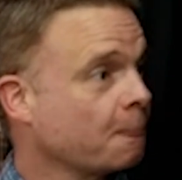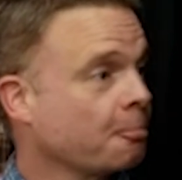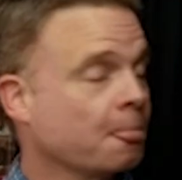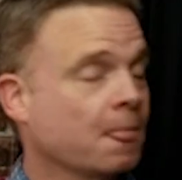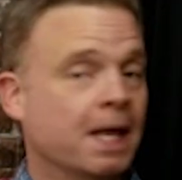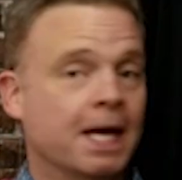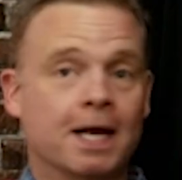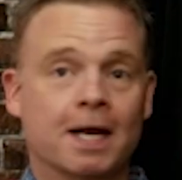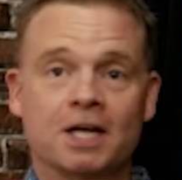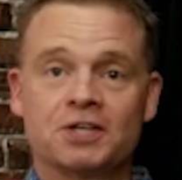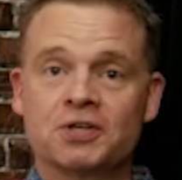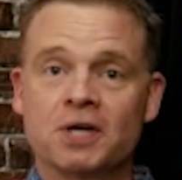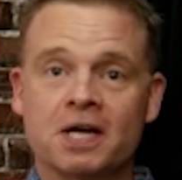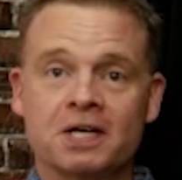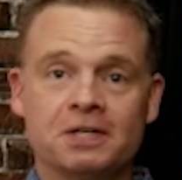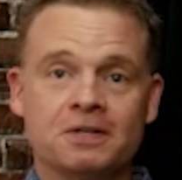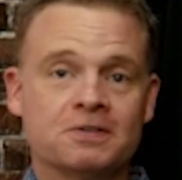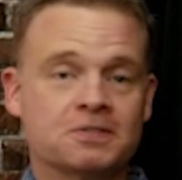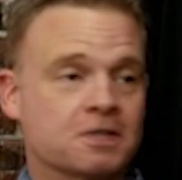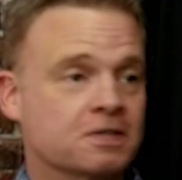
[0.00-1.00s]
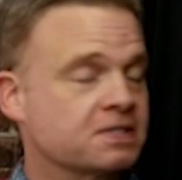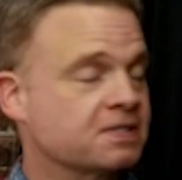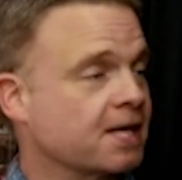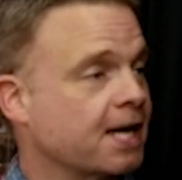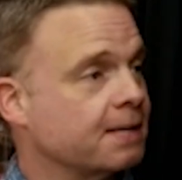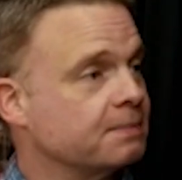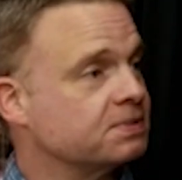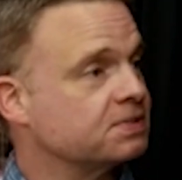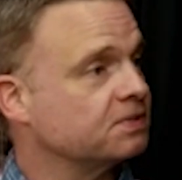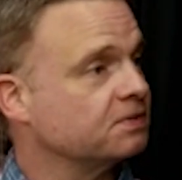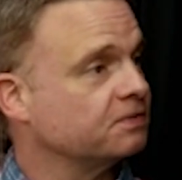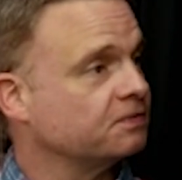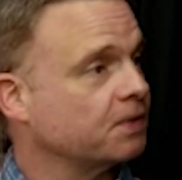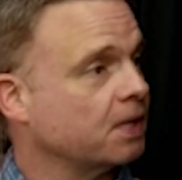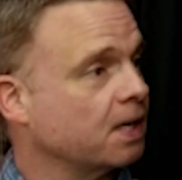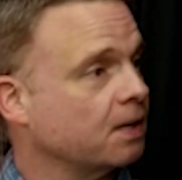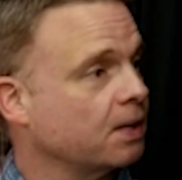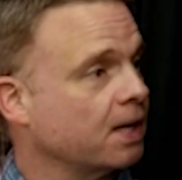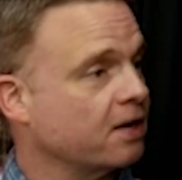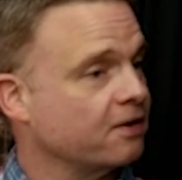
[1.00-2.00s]
And I try to use those types of
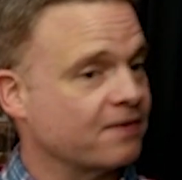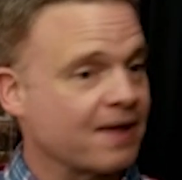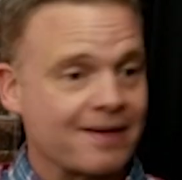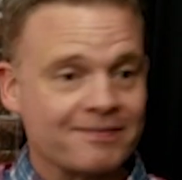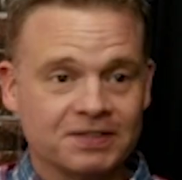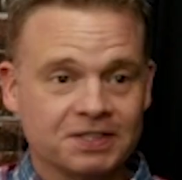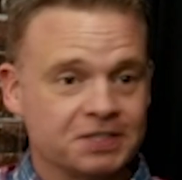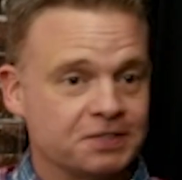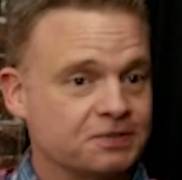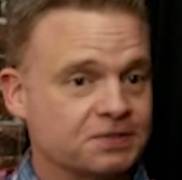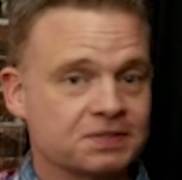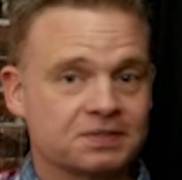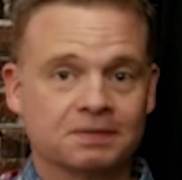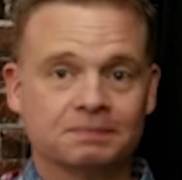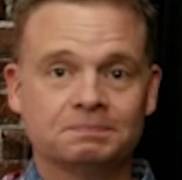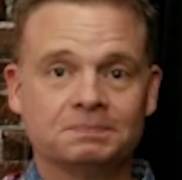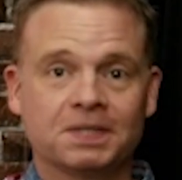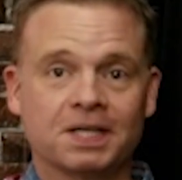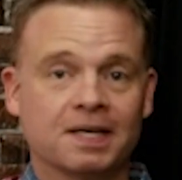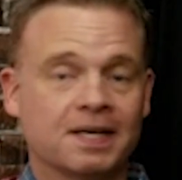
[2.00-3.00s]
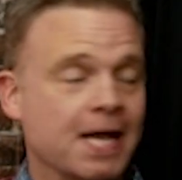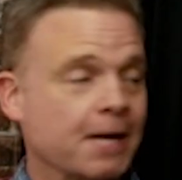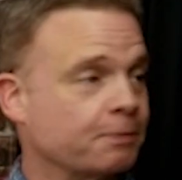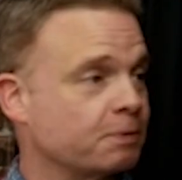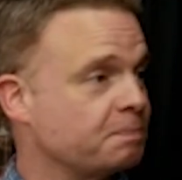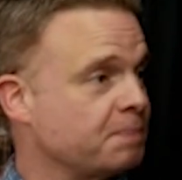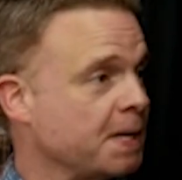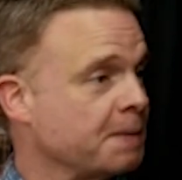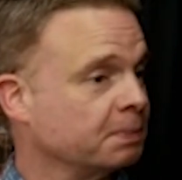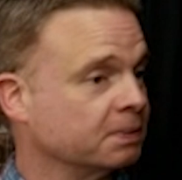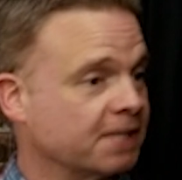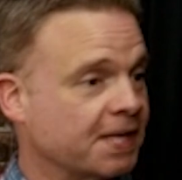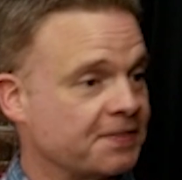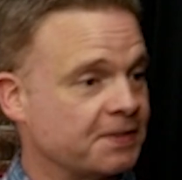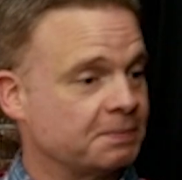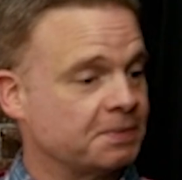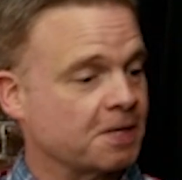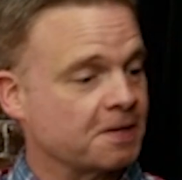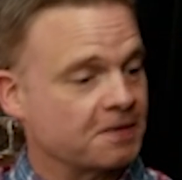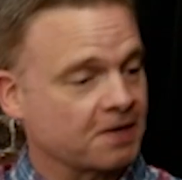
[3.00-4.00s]
avenues to connect with people, let
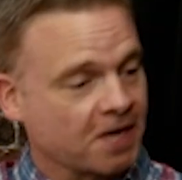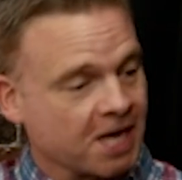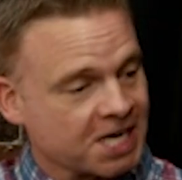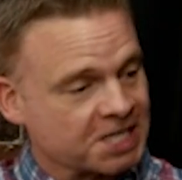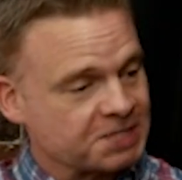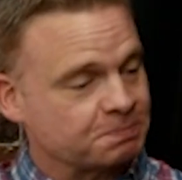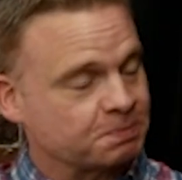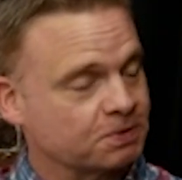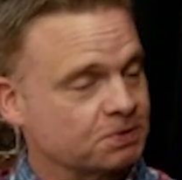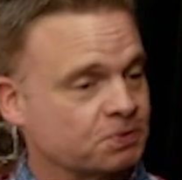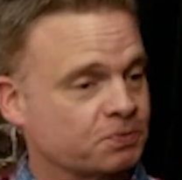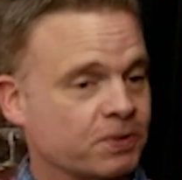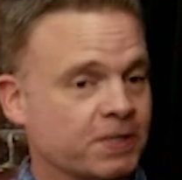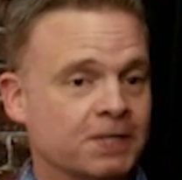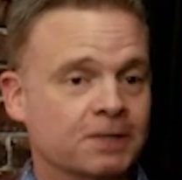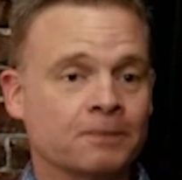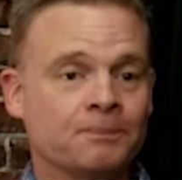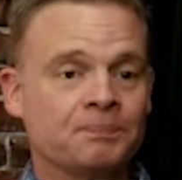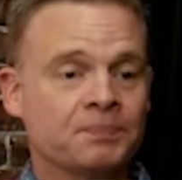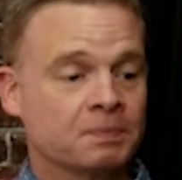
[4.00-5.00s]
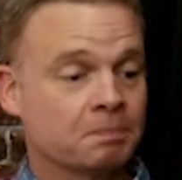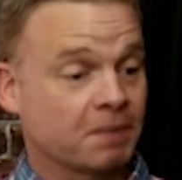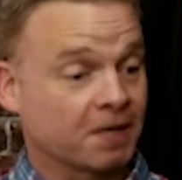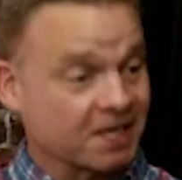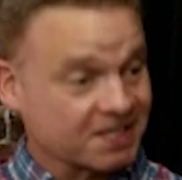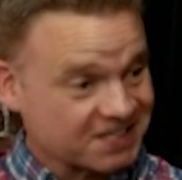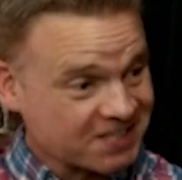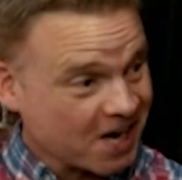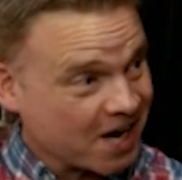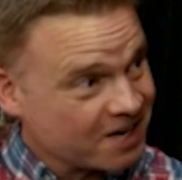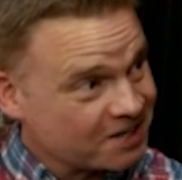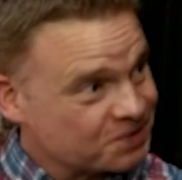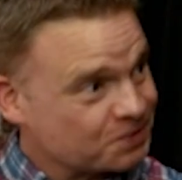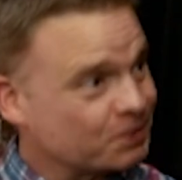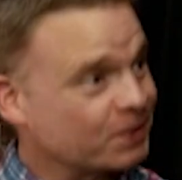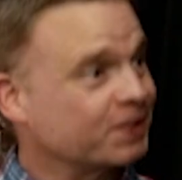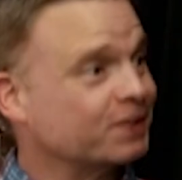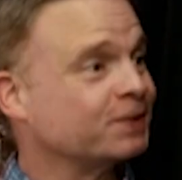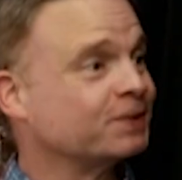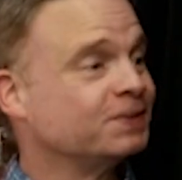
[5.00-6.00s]
them know the gospel is real because God is
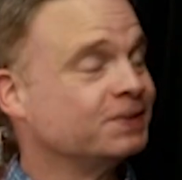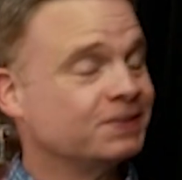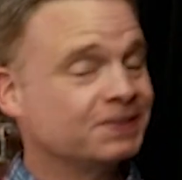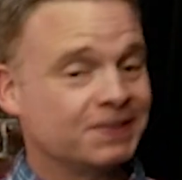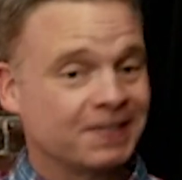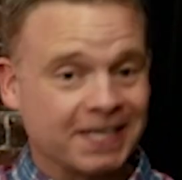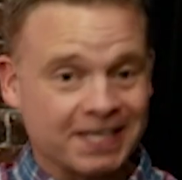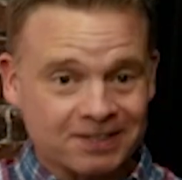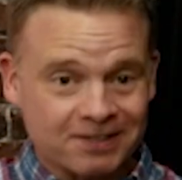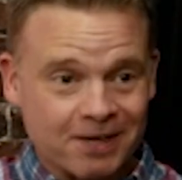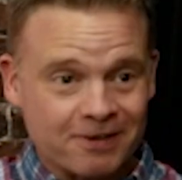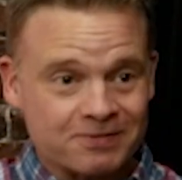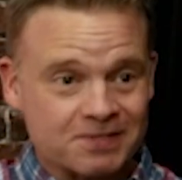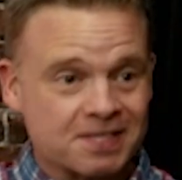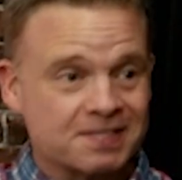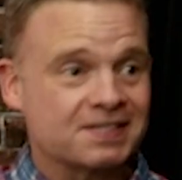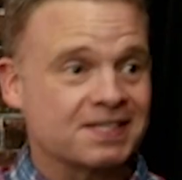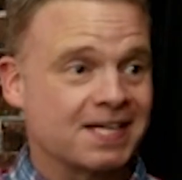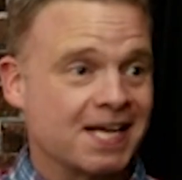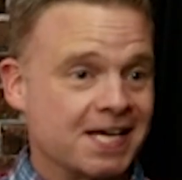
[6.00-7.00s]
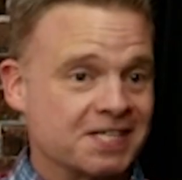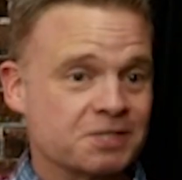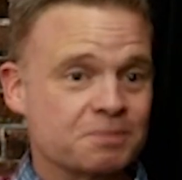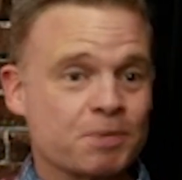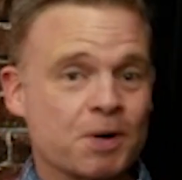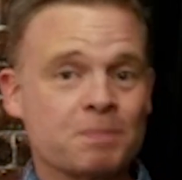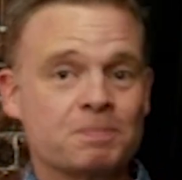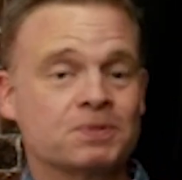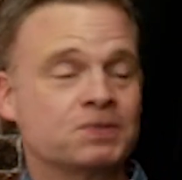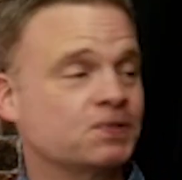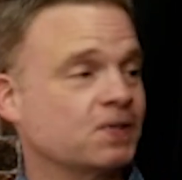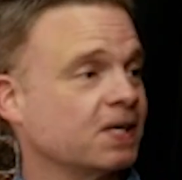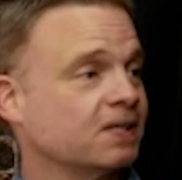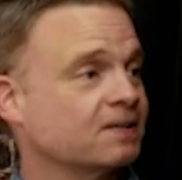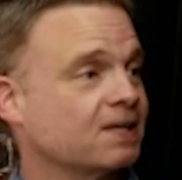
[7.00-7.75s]
real. He loves us and has a purpose for our lives.